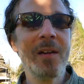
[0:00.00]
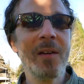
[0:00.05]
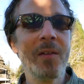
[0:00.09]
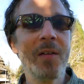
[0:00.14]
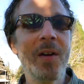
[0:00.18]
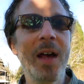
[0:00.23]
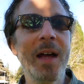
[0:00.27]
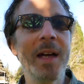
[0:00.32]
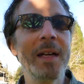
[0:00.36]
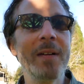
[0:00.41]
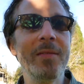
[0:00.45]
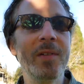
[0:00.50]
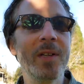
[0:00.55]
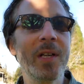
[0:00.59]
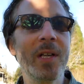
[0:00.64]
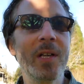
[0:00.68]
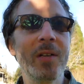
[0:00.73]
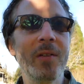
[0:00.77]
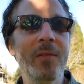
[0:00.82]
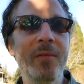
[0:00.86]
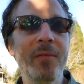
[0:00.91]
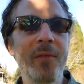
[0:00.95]
are not even
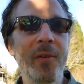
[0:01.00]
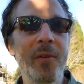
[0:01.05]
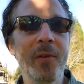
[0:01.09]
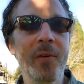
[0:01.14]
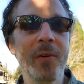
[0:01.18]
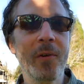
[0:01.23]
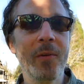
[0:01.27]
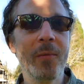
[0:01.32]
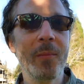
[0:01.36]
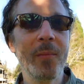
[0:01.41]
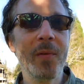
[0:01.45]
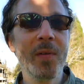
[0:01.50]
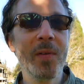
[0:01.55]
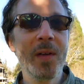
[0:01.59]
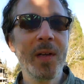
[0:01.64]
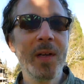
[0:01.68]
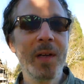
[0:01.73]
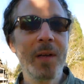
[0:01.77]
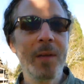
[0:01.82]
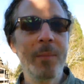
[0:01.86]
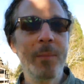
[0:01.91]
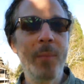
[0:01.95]
confirmed.
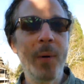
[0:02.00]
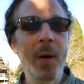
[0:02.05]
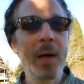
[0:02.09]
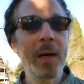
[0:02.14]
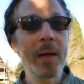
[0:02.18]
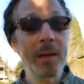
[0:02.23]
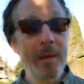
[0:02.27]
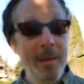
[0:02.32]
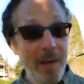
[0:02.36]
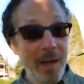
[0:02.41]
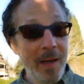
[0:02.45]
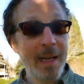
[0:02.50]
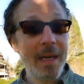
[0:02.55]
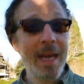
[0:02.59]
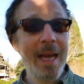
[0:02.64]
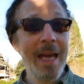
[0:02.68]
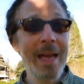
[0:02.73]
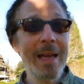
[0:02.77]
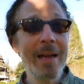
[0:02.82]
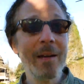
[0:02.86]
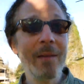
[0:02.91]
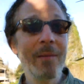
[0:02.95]
But
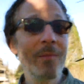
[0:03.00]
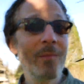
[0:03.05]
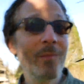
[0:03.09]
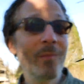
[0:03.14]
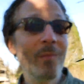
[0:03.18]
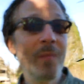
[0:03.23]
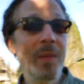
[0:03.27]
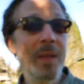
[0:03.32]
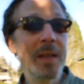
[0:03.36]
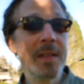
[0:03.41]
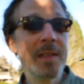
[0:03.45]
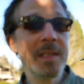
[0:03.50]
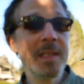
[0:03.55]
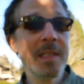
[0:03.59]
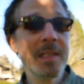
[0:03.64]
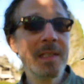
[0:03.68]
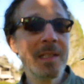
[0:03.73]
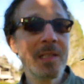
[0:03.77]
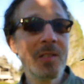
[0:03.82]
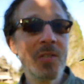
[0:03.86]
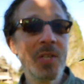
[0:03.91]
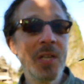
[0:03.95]
again, is
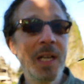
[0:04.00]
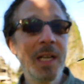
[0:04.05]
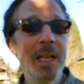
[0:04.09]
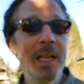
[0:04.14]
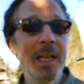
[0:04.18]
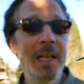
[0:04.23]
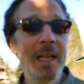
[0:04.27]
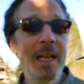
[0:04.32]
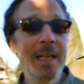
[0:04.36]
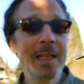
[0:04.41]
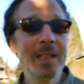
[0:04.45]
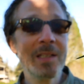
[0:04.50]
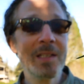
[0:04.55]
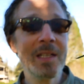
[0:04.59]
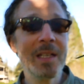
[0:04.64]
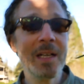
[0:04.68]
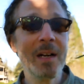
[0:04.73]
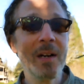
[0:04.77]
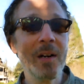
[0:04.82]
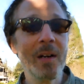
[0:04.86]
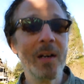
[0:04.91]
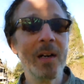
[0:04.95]
this a chicken and egg
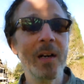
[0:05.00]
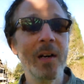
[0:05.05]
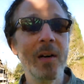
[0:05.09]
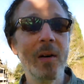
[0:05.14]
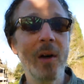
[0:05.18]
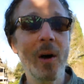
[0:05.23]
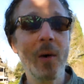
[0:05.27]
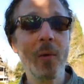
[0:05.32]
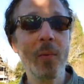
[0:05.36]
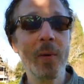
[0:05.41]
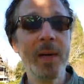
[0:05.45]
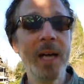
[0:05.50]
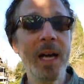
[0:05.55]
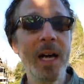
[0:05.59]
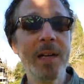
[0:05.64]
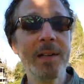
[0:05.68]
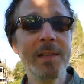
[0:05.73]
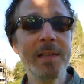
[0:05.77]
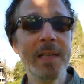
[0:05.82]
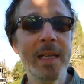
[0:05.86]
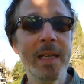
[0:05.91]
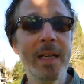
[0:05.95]
scenario? Are we
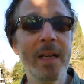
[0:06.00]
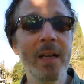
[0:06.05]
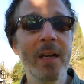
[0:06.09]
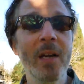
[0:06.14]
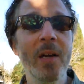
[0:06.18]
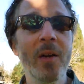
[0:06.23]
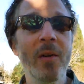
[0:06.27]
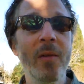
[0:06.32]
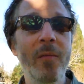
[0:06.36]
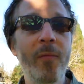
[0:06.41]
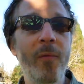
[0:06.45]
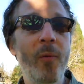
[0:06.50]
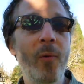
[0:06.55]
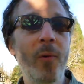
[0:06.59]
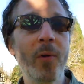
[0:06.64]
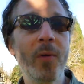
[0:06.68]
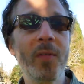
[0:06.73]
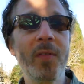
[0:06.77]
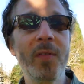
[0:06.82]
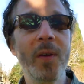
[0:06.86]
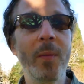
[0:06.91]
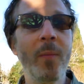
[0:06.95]
hunting
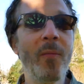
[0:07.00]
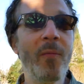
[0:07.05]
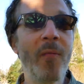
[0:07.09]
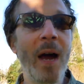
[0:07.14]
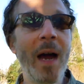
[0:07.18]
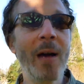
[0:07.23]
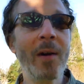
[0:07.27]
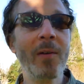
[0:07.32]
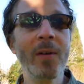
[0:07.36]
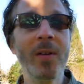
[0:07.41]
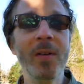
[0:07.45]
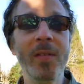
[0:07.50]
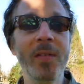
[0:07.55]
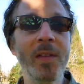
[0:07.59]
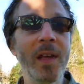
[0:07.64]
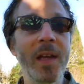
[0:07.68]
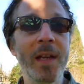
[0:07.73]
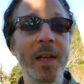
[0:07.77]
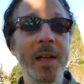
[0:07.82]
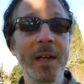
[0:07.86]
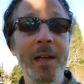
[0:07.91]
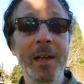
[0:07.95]
for some virus
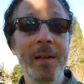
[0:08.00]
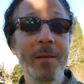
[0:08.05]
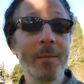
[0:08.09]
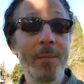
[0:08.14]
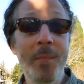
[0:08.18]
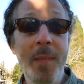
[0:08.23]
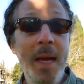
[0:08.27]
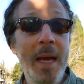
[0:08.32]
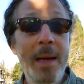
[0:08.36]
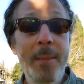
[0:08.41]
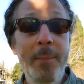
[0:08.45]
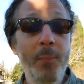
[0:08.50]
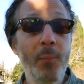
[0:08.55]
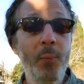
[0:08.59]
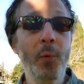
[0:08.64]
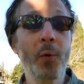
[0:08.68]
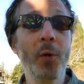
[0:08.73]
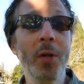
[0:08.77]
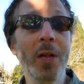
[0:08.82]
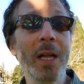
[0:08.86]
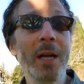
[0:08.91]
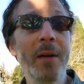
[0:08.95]
that may
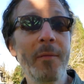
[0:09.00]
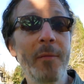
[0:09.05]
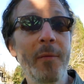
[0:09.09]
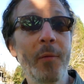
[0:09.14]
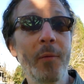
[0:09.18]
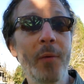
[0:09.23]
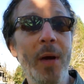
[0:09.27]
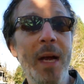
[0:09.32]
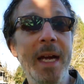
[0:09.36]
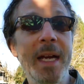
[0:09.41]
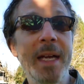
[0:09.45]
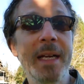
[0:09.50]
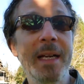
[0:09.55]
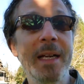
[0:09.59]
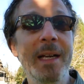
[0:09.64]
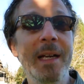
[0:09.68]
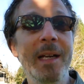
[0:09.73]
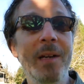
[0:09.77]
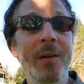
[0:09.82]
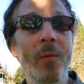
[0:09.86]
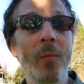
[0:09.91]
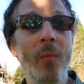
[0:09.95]
proliferate
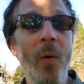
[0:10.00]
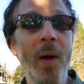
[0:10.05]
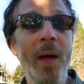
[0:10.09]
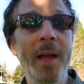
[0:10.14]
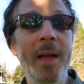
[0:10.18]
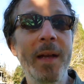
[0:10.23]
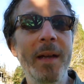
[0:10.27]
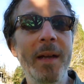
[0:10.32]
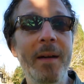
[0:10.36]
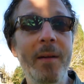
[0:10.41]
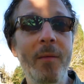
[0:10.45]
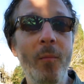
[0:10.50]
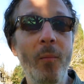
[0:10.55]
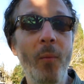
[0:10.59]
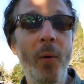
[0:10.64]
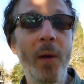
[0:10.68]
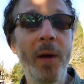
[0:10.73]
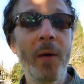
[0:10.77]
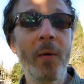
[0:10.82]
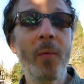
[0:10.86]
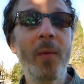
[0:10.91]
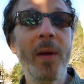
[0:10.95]
when
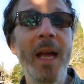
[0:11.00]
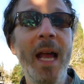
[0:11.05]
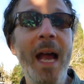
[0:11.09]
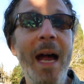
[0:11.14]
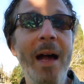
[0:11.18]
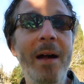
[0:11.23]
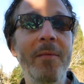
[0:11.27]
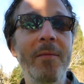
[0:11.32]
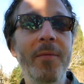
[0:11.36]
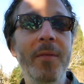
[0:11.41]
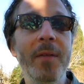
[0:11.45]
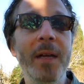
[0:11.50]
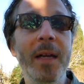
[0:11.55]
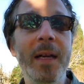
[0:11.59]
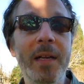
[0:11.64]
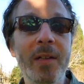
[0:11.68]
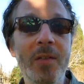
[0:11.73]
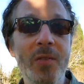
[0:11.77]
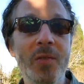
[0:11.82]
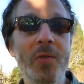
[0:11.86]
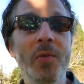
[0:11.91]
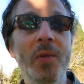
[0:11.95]
we have
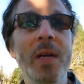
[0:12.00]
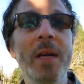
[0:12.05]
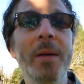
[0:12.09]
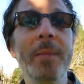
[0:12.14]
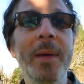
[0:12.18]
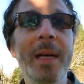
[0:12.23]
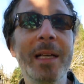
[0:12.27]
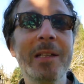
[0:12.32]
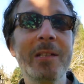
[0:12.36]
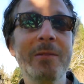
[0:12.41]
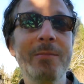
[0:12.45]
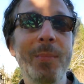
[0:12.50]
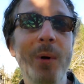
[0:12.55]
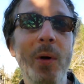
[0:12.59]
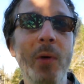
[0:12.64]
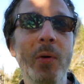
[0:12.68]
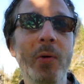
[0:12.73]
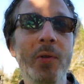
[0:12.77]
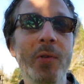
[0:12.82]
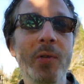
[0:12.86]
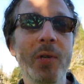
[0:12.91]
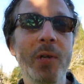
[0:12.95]
extreme
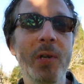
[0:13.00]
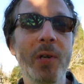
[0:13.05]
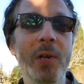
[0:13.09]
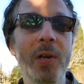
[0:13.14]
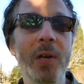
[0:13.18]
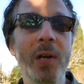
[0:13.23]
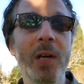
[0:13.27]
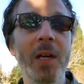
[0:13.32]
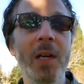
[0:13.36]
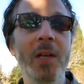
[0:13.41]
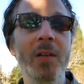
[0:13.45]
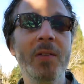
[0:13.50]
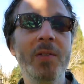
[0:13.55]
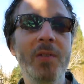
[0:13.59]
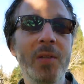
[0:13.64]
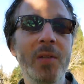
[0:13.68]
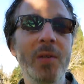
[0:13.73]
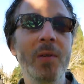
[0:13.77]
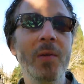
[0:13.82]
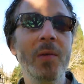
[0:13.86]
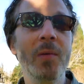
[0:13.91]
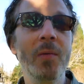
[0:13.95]
exposure
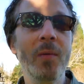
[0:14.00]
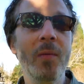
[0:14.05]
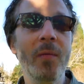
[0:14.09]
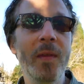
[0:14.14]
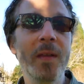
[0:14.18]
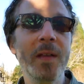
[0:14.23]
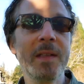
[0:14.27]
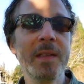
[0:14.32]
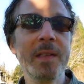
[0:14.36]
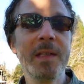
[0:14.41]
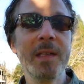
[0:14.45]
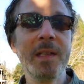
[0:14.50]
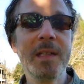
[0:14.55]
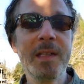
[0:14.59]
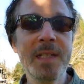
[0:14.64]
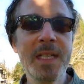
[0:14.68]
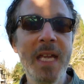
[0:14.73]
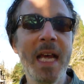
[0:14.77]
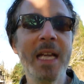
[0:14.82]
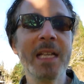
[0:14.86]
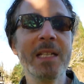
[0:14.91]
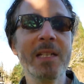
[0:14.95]
to this
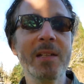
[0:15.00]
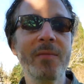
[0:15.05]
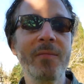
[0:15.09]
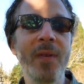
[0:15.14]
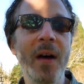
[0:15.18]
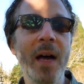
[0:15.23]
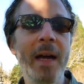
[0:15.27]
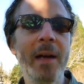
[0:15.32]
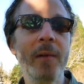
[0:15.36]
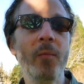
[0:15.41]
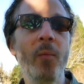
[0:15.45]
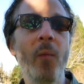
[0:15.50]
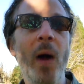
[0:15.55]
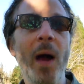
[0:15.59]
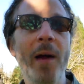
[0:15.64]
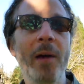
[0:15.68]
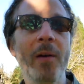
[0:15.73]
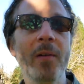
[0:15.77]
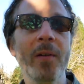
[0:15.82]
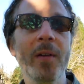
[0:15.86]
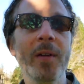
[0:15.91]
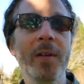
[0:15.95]
densified
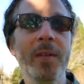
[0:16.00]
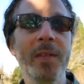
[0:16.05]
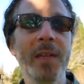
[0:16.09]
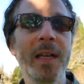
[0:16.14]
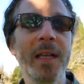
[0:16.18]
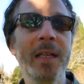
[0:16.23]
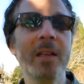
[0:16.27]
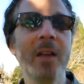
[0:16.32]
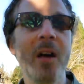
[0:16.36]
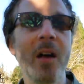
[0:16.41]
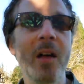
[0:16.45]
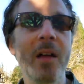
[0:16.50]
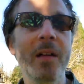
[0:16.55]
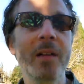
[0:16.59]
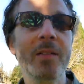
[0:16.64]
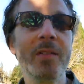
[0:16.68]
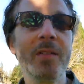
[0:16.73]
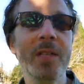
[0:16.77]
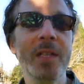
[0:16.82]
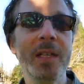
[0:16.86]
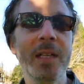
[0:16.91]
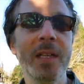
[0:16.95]
wireless
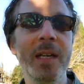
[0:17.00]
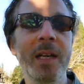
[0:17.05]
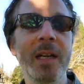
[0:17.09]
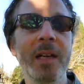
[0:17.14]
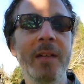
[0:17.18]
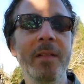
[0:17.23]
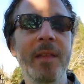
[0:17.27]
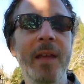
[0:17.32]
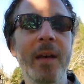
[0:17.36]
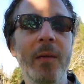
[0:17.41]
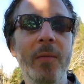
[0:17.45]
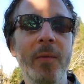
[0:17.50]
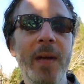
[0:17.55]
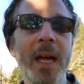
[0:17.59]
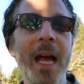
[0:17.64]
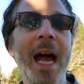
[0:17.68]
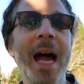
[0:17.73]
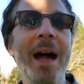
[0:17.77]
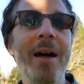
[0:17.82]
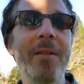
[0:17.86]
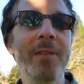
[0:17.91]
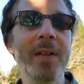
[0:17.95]
technology that we
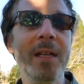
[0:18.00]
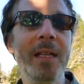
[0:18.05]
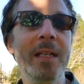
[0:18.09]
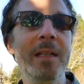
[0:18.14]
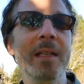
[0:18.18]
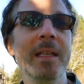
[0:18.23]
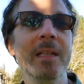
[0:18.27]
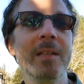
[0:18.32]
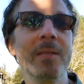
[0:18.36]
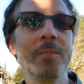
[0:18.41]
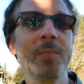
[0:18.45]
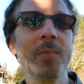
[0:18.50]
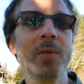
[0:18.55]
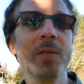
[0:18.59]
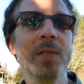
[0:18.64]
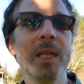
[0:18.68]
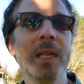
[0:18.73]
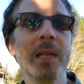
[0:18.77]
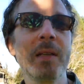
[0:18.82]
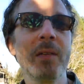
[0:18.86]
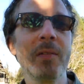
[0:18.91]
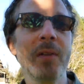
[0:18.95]
have in these
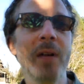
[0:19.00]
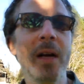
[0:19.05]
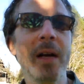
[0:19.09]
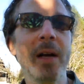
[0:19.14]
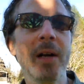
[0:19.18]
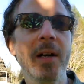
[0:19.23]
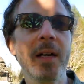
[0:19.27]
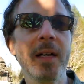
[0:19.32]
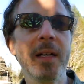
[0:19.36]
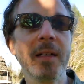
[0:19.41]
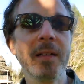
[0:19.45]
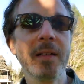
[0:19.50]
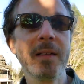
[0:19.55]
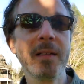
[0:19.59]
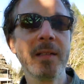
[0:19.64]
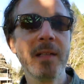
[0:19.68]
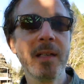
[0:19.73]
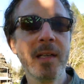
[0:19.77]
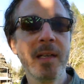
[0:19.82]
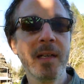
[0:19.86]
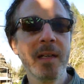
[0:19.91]
particular areas?